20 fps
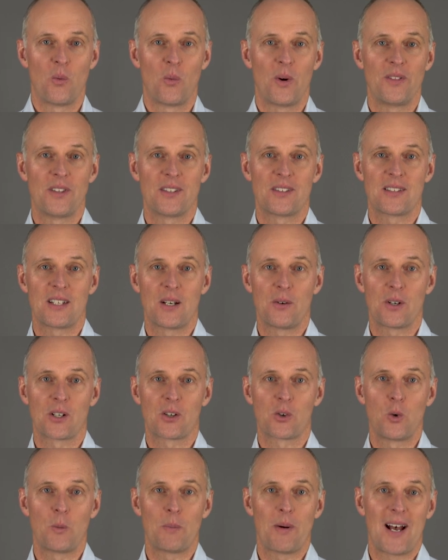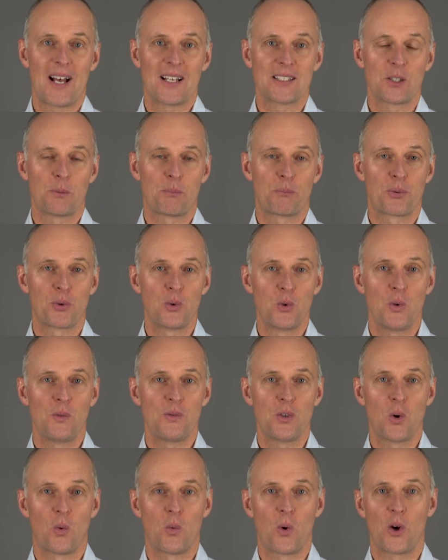When the steering group has
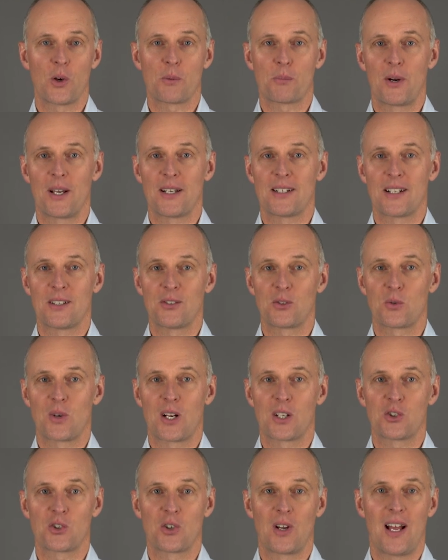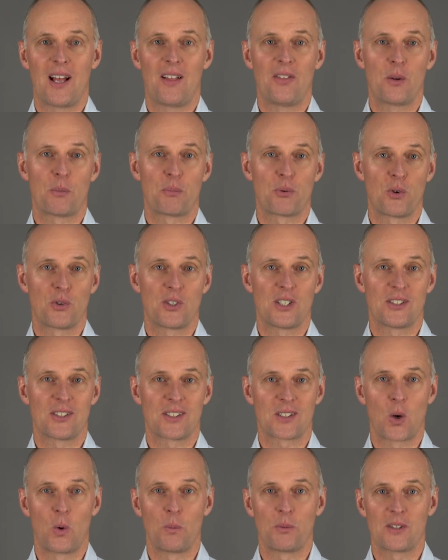approved your work breakdown structure and the project
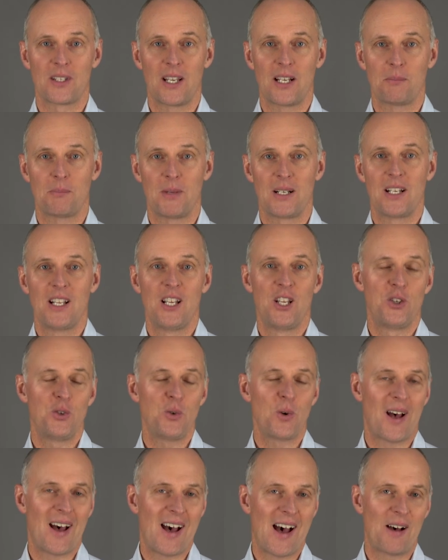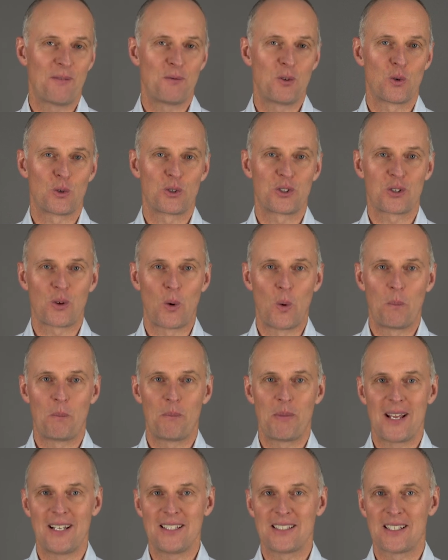scope statement, you have your scope
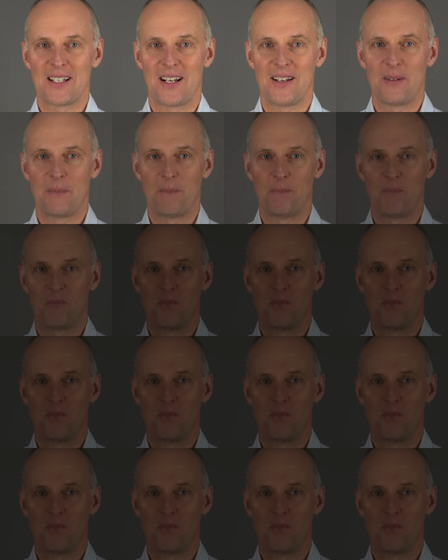baseline.